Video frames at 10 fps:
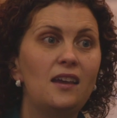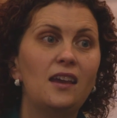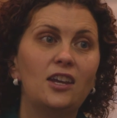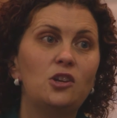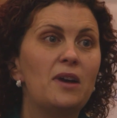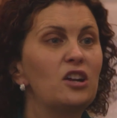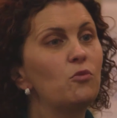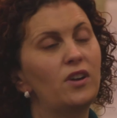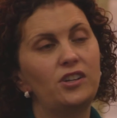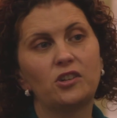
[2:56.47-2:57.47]
And no
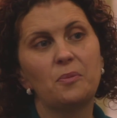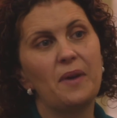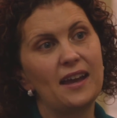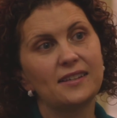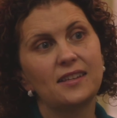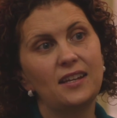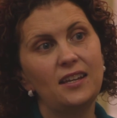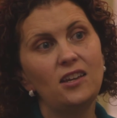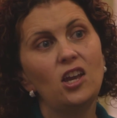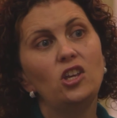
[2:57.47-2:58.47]
matter what your
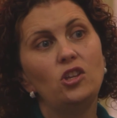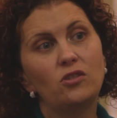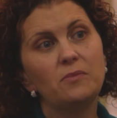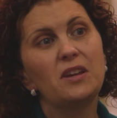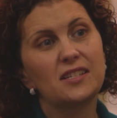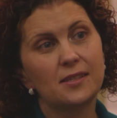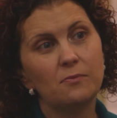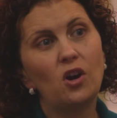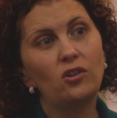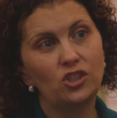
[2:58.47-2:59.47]
capacity, you can make
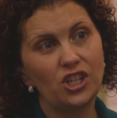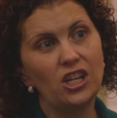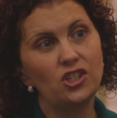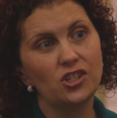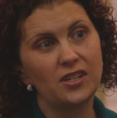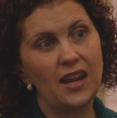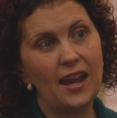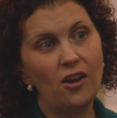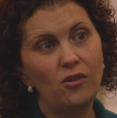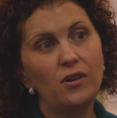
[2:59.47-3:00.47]
small changes
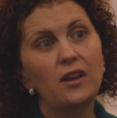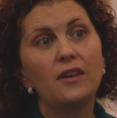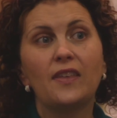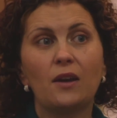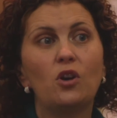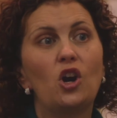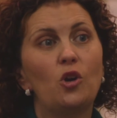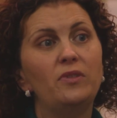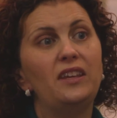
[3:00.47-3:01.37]
now that will help